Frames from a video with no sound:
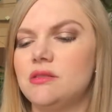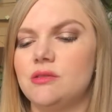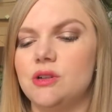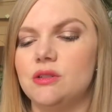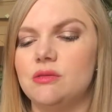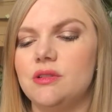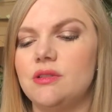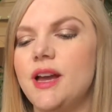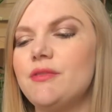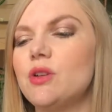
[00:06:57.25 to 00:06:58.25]
well,
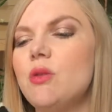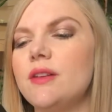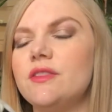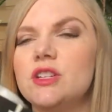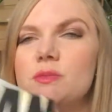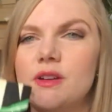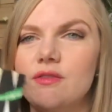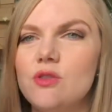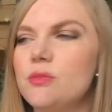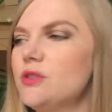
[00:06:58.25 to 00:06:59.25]
I haven't quite finished, but
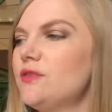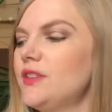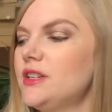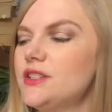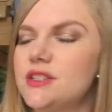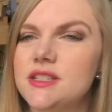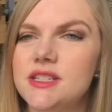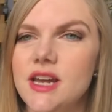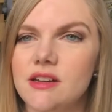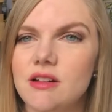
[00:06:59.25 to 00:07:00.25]
I've almost finished
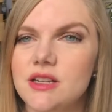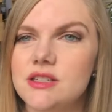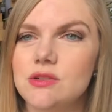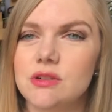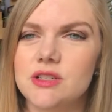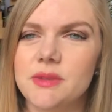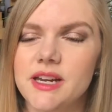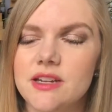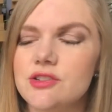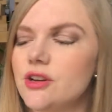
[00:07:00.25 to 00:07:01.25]
Stan Grant's Talking to My
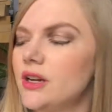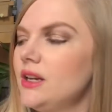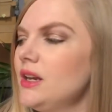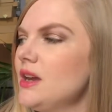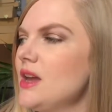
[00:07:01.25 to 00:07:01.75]
Country.